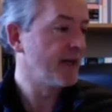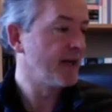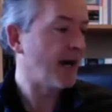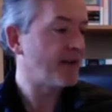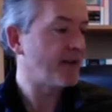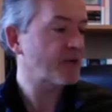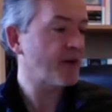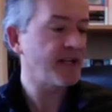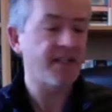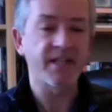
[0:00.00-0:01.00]
And then it's
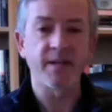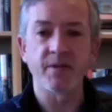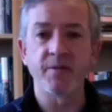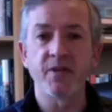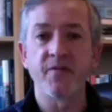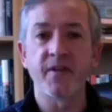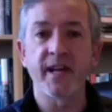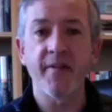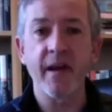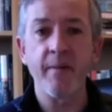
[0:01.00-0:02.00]
quite easy sometimes to
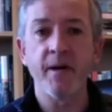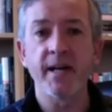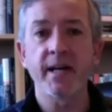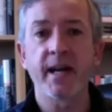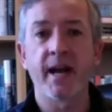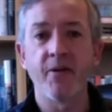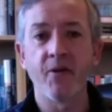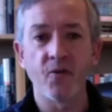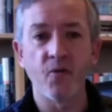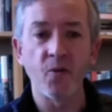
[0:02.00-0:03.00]
forget that might carry
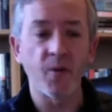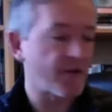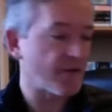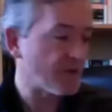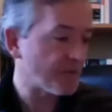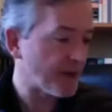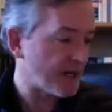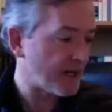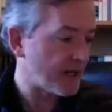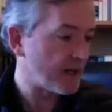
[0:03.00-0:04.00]
on all the way through the
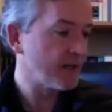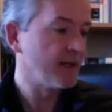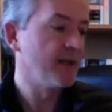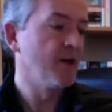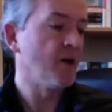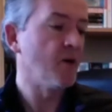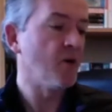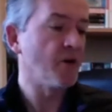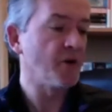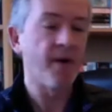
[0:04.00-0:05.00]
bar,
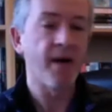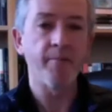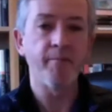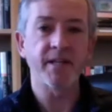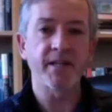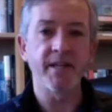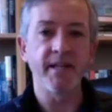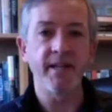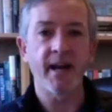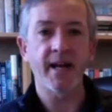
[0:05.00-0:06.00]
or you might miss
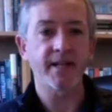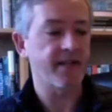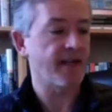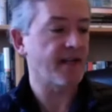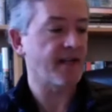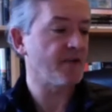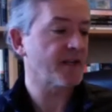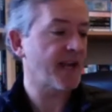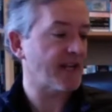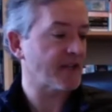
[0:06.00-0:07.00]
the accidental
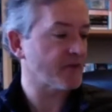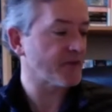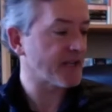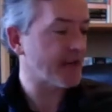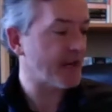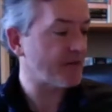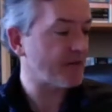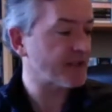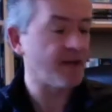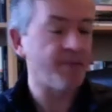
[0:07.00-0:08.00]
that cancels it out. For
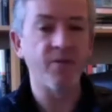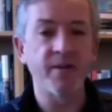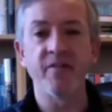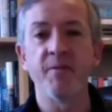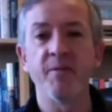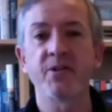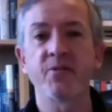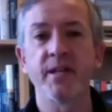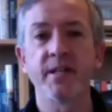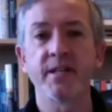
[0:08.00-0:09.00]
example, end of bar
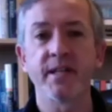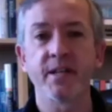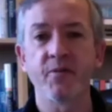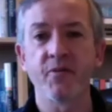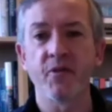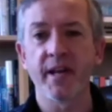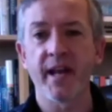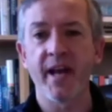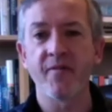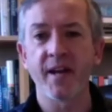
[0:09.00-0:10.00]
26, we've got an
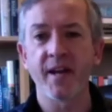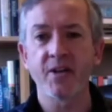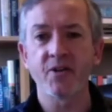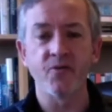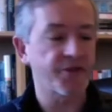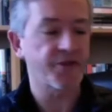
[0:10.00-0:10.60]
F natural.